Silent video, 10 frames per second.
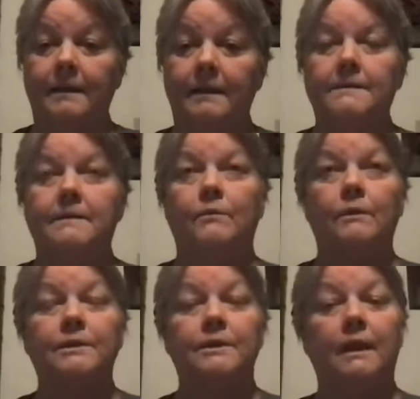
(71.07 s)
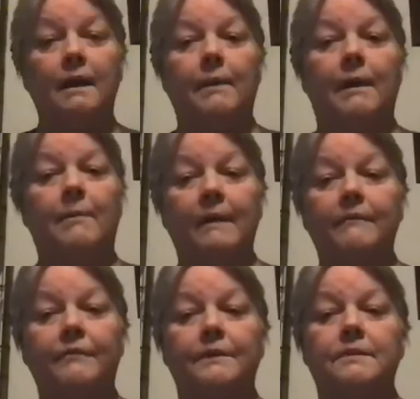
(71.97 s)
is that when we talk about
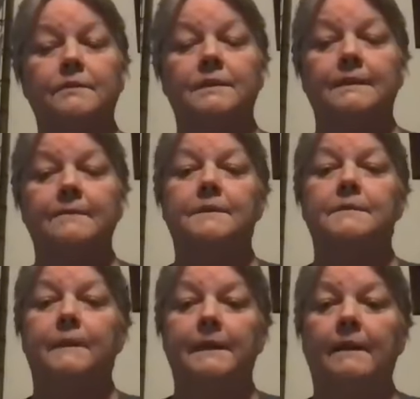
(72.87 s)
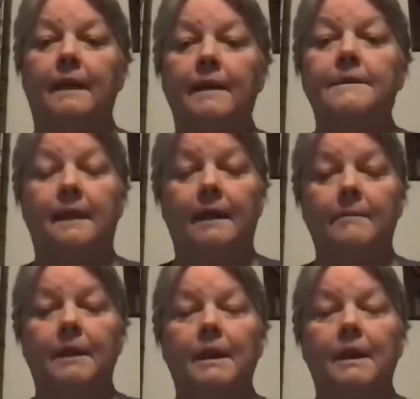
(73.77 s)
mindfulness, we seem to spend a lot of time